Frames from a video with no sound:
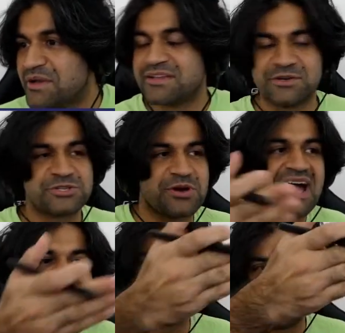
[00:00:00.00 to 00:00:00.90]
Your
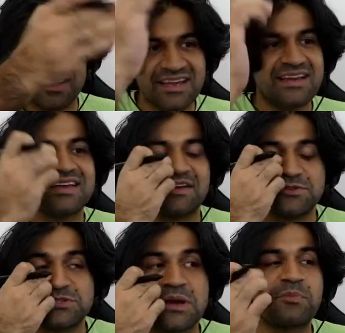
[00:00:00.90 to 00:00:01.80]
strategy gives
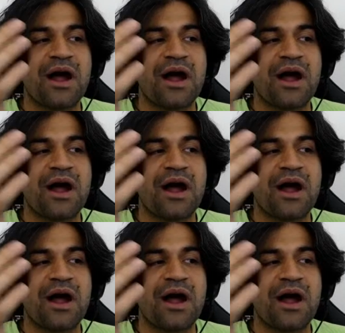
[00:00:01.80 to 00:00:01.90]
you some